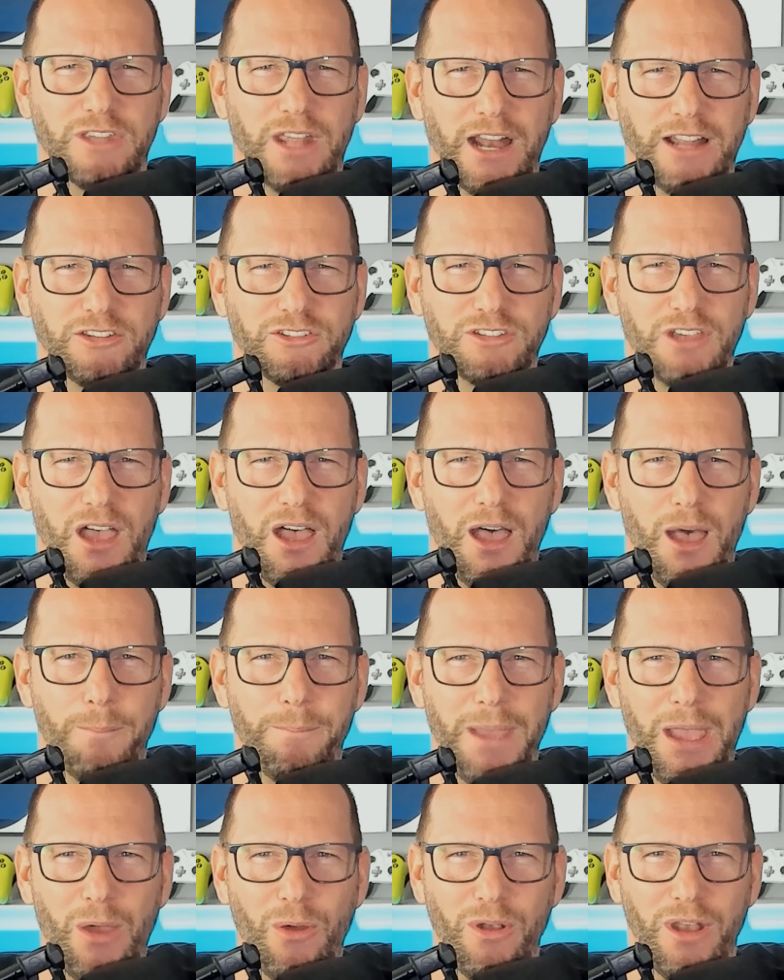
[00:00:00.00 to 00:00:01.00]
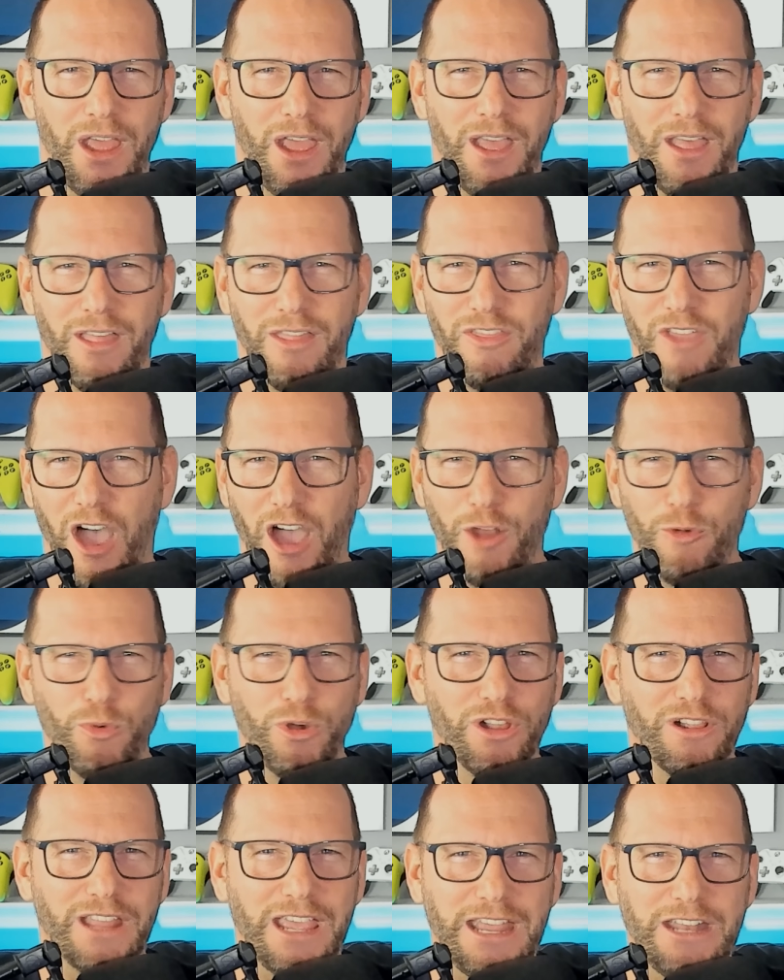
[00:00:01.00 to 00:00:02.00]
that I saw about
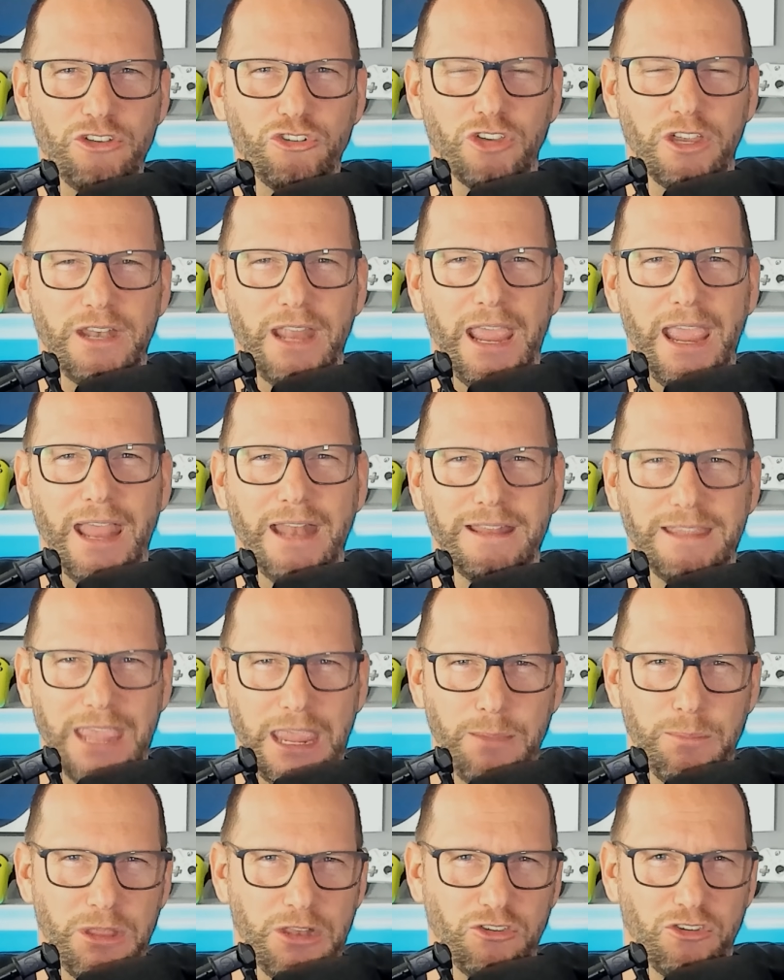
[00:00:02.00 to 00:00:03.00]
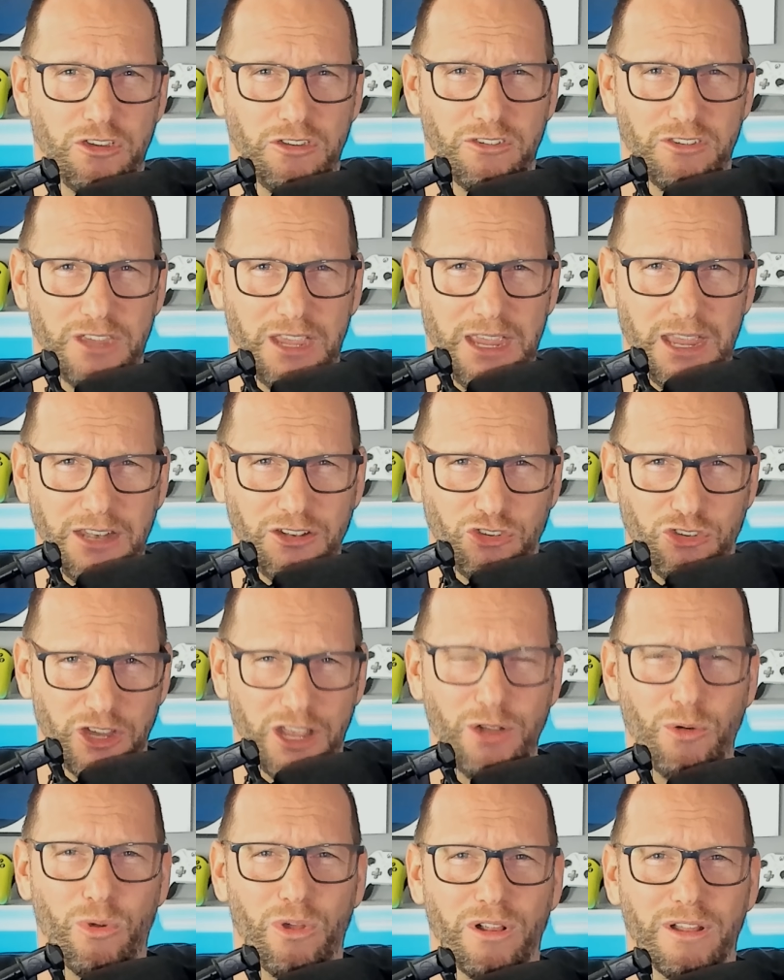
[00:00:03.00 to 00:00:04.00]
Unreal Engine and game engines in
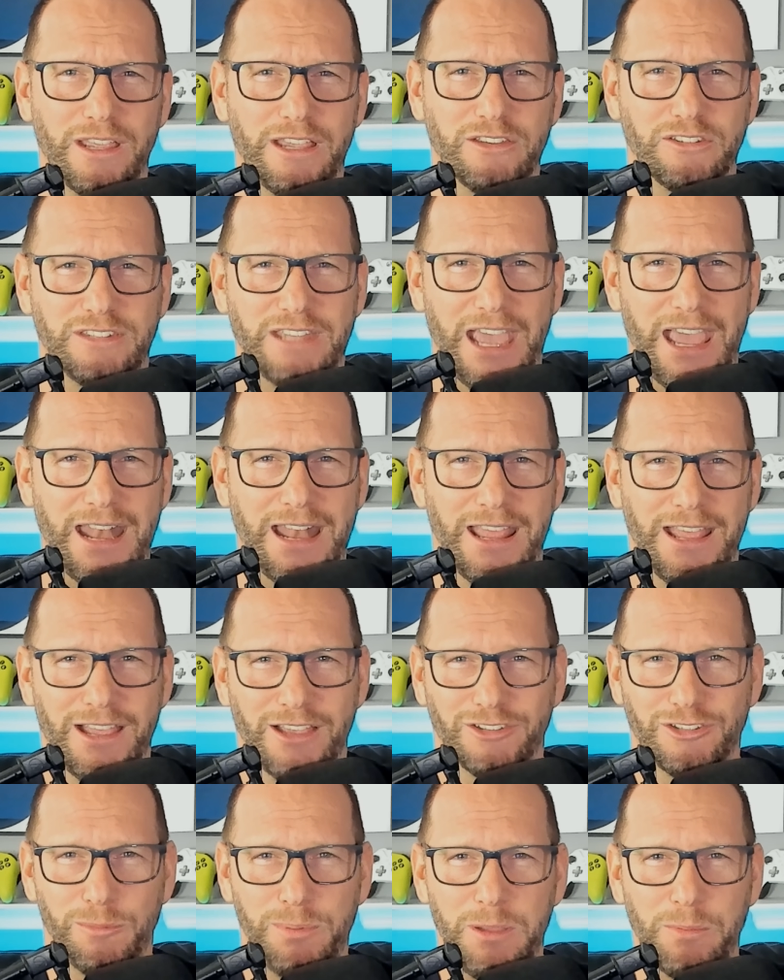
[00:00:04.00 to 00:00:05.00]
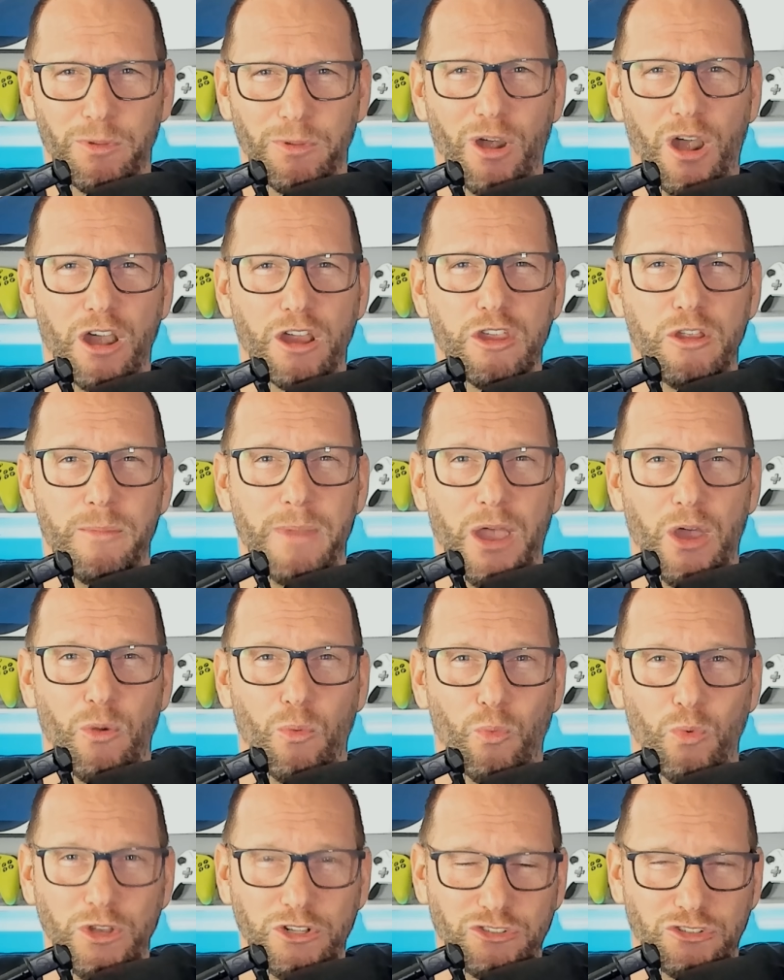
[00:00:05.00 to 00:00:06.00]
general is that some people are arguing
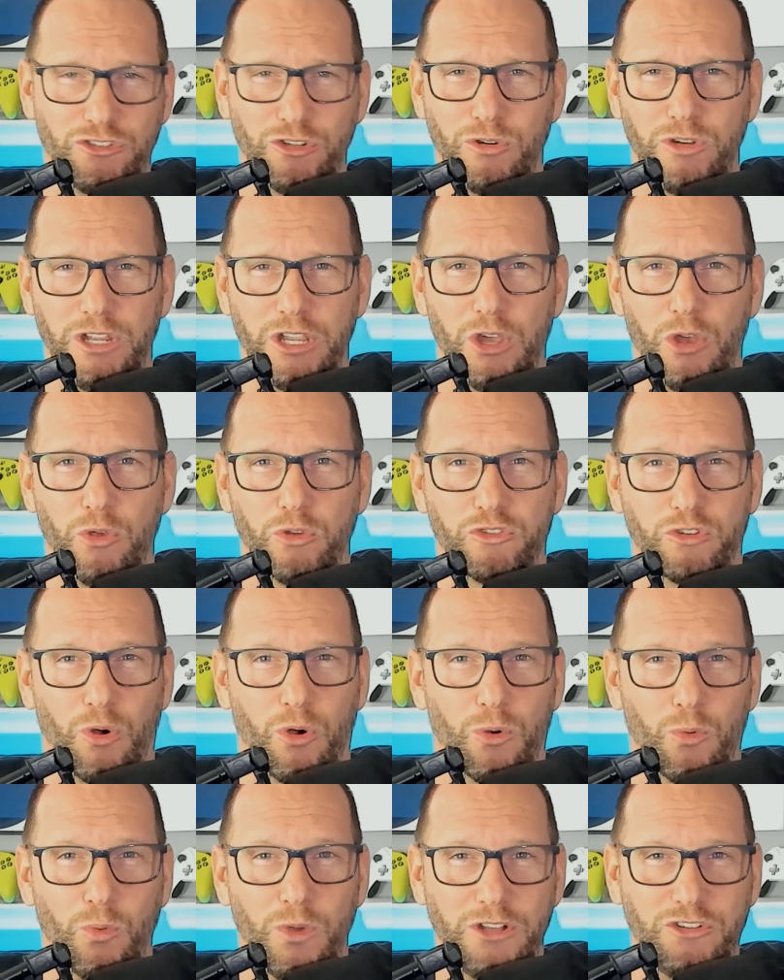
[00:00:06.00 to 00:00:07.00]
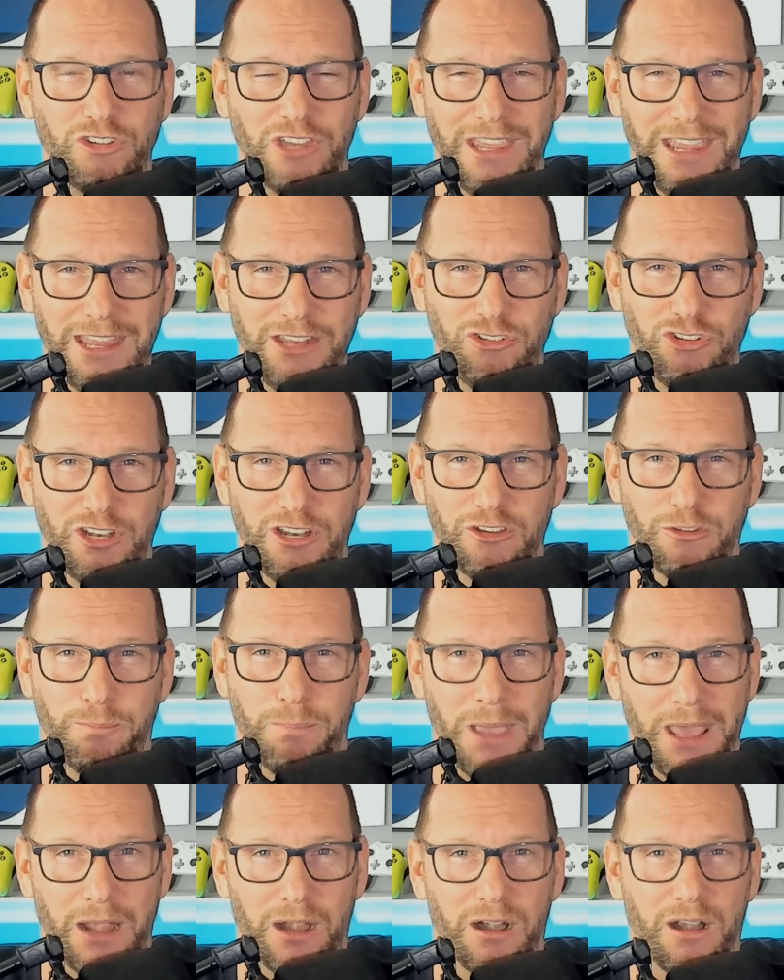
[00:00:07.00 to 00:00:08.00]
about which studios or which engine is
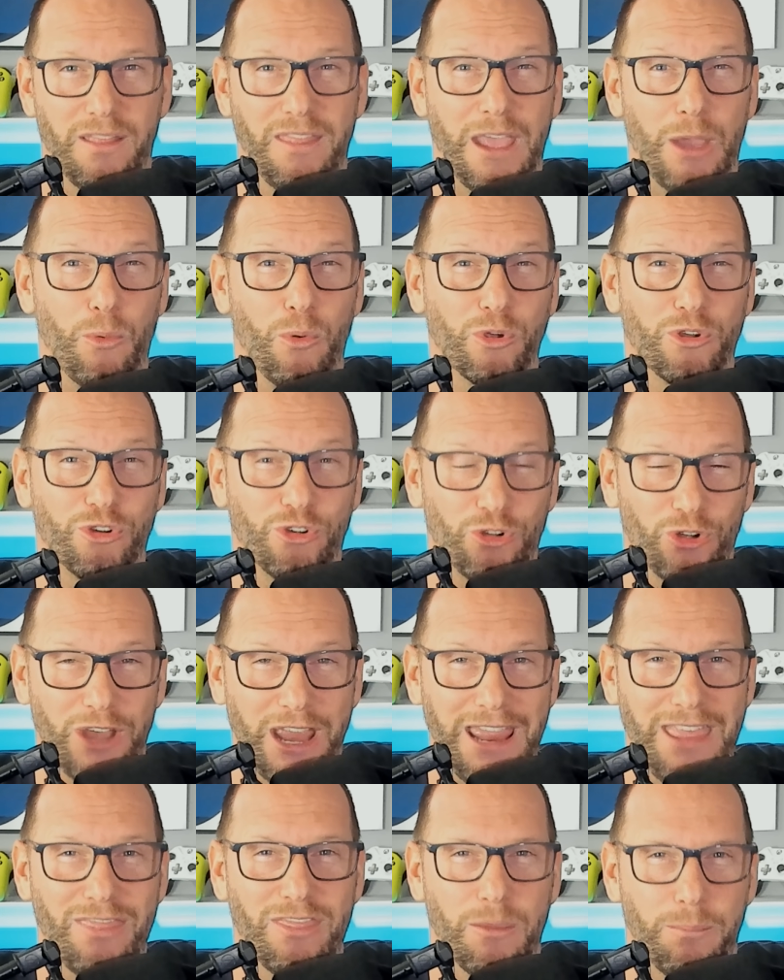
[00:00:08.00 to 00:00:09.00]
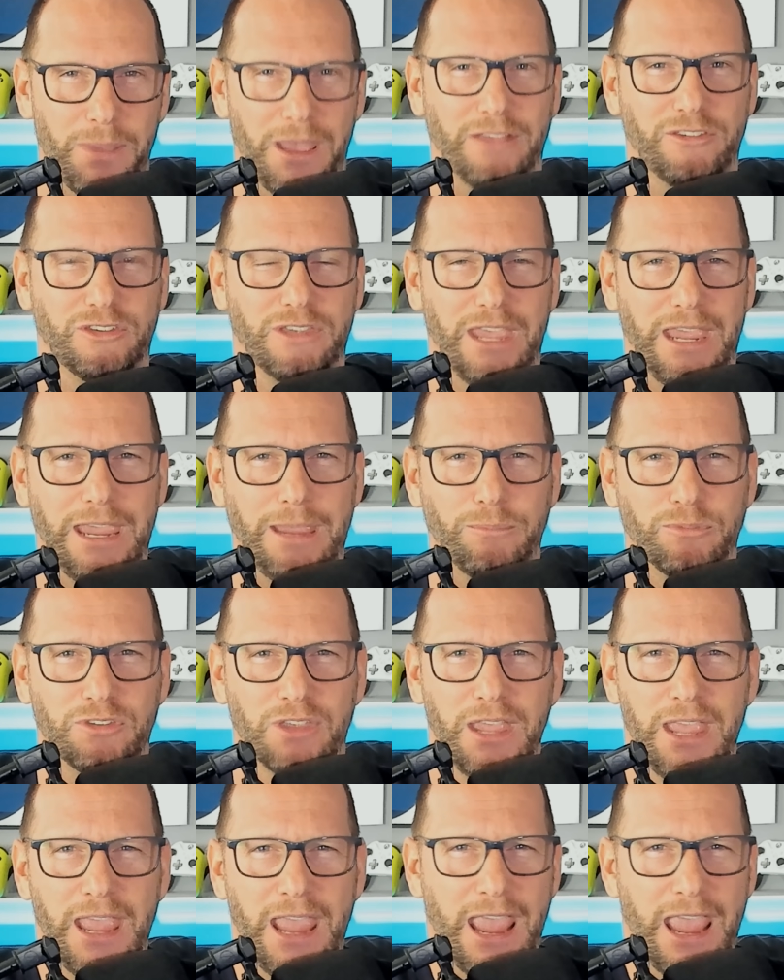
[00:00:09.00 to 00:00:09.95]
better and that will create the best games.